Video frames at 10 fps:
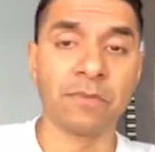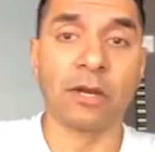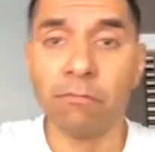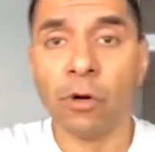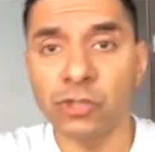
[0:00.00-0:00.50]

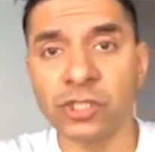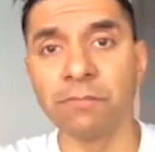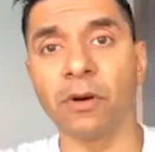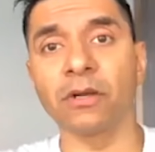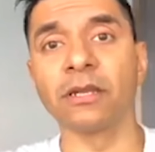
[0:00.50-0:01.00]
Now, the most
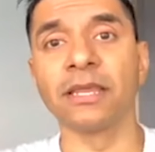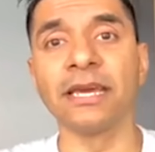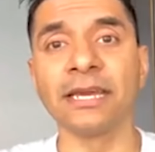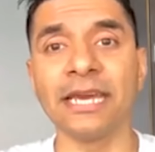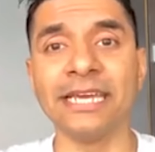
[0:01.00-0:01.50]
important
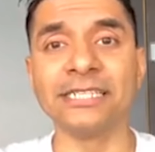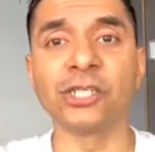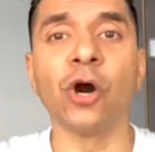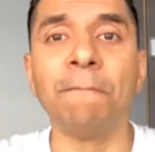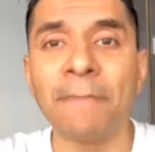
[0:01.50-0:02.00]
thing
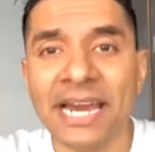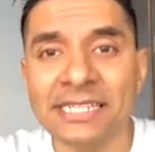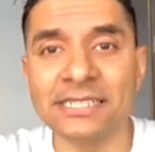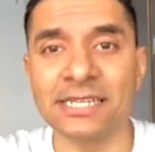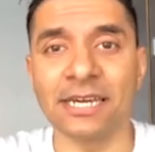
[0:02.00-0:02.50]
is your
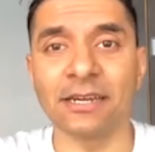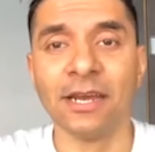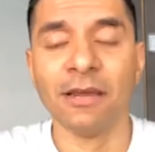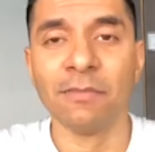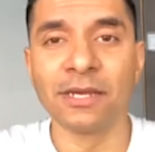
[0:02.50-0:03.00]
mindset,
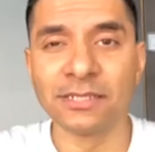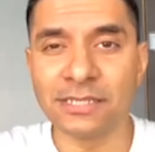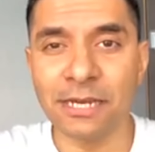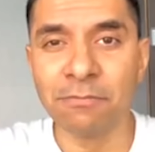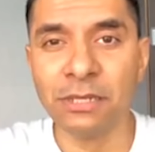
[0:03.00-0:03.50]
because
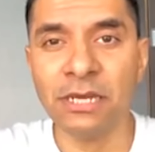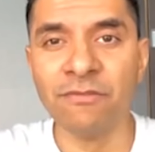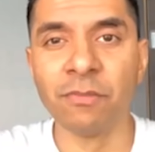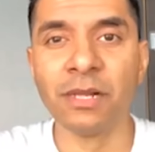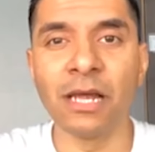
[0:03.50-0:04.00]
it's
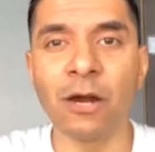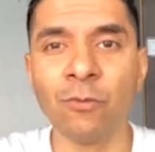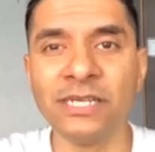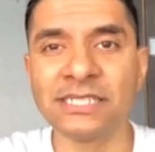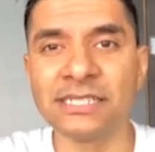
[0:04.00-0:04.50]
unbelievable how
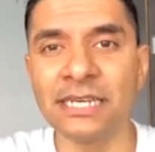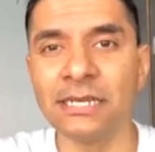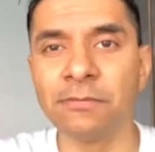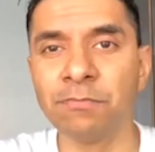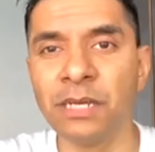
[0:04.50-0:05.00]
we
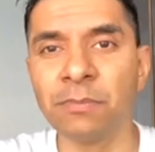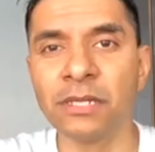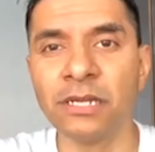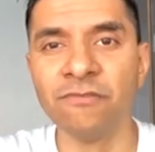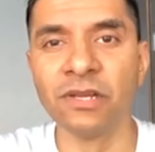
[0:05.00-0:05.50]
see
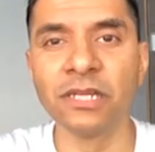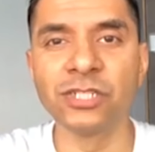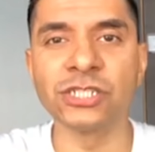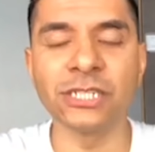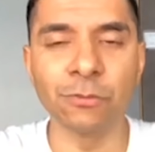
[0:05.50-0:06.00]
people in the
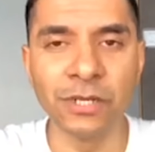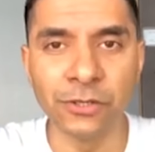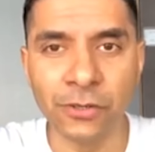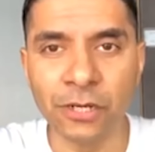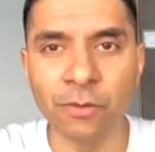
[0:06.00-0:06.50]
villages that
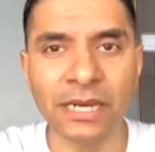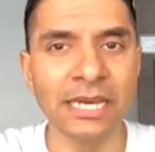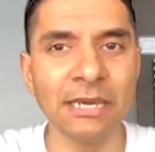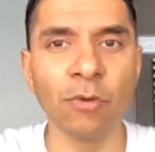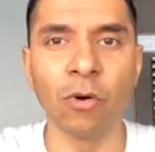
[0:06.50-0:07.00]
we treat with
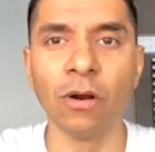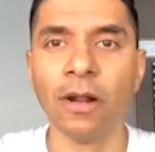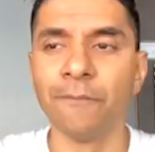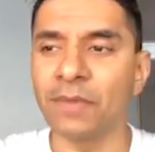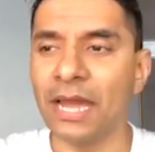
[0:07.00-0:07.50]
chemo
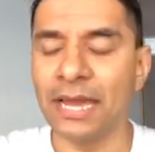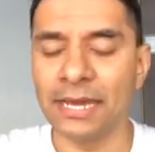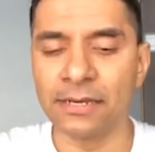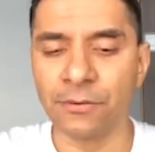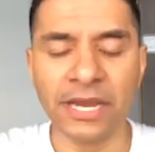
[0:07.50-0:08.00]

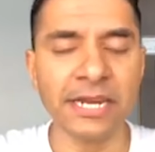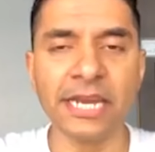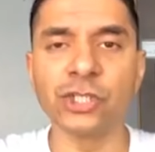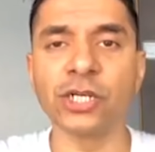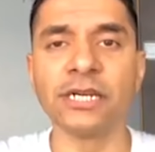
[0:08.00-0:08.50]
and
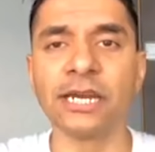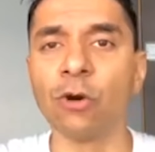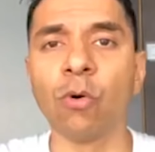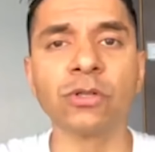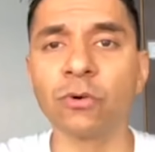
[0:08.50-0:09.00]
radiation, and they
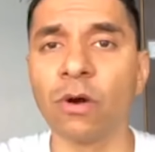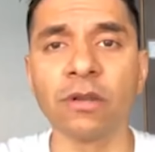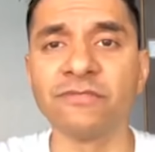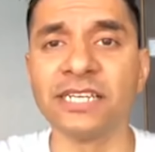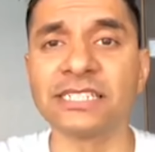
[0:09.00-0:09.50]
go through
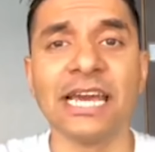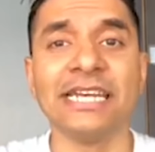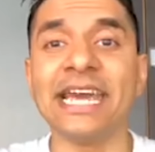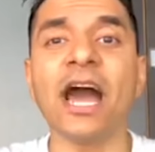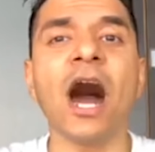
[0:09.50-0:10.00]
all of this.
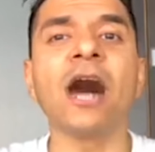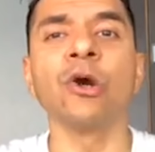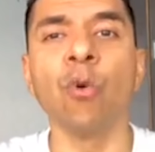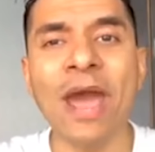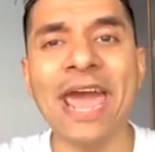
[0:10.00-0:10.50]
They're
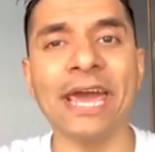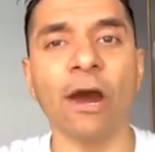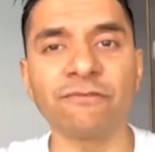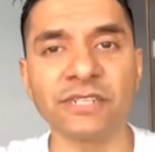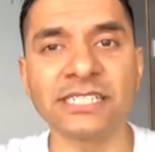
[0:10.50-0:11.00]

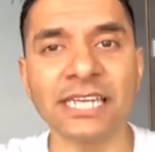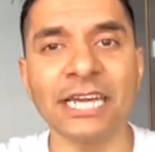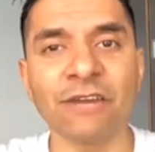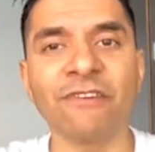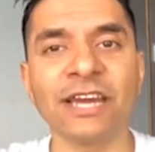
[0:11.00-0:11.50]
unaware of the
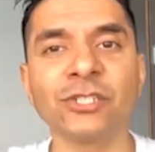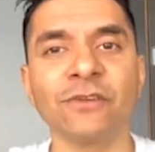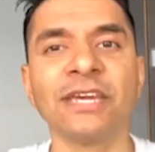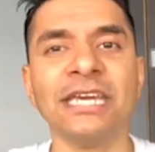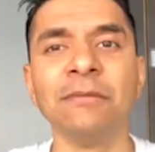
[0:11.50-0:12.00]
side effects
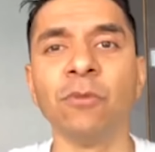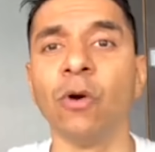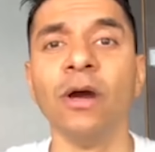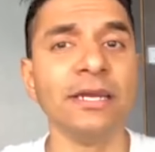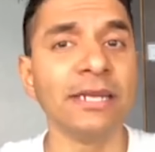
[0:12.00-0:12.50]
of
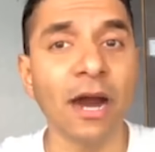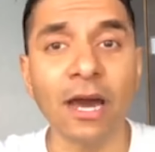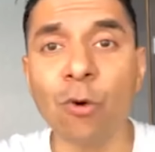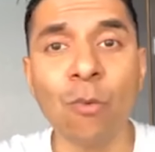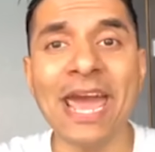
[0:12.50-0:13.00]
chemo. They're
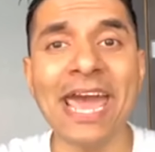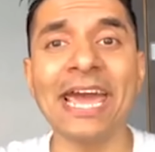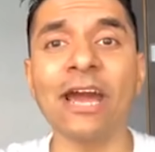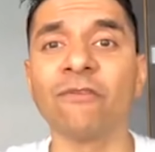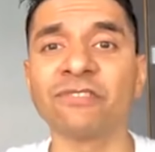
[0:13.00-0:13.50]

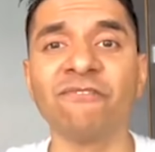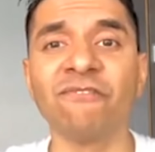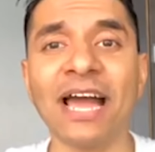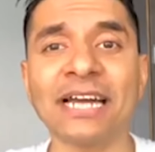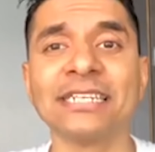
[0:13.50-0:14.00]
unaware of the
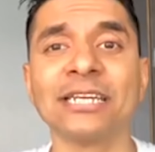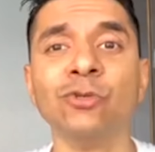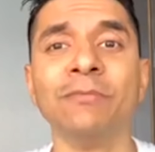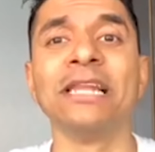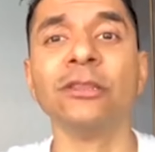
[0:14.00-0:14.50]
fact that
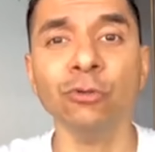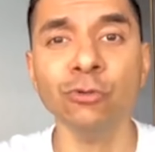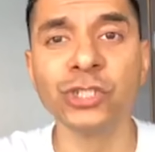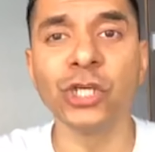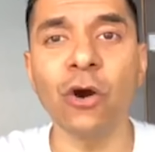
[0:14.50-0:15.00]
you may
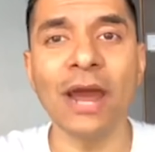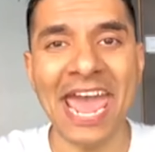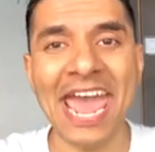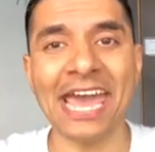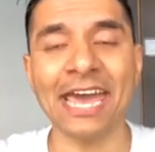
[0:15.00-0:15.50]
lose your
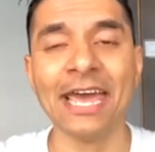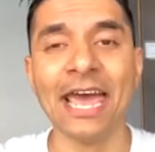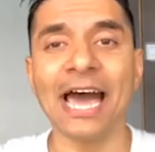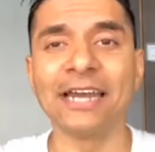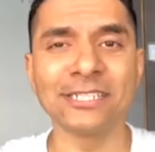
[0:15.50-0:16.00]
hair.
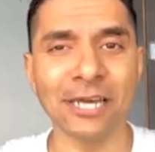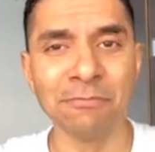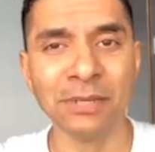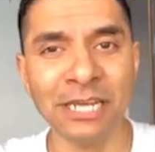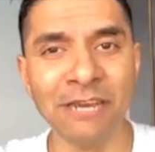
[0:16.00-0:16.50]
And it's
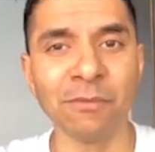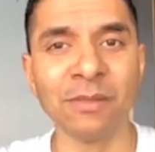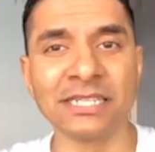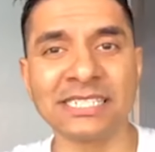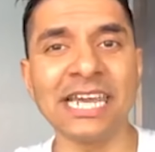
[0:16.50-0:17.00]

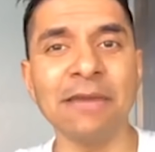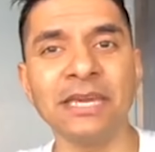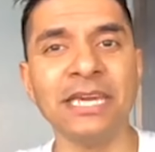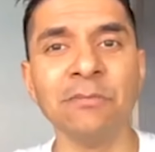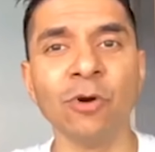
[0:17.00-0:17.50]
unbelievable. The same
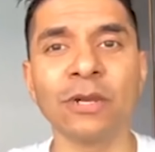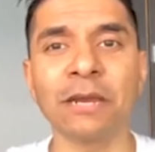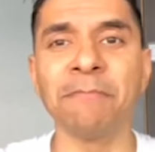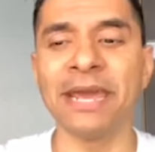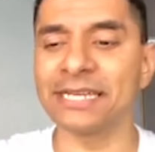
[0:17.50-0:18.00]
chemo
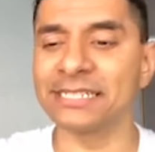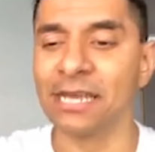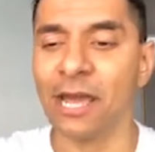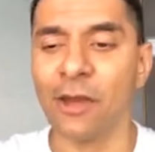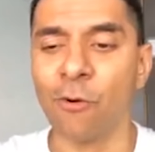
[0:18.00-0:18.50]
that
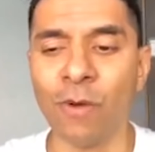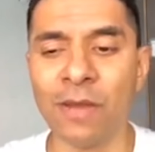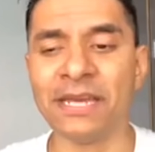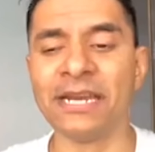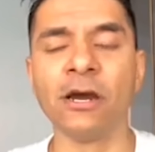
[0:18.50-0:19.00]
makes
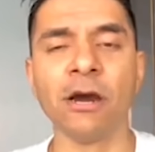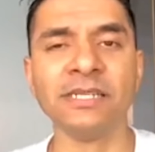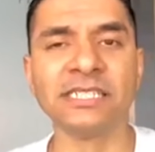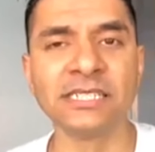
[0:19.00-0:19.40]
women in urban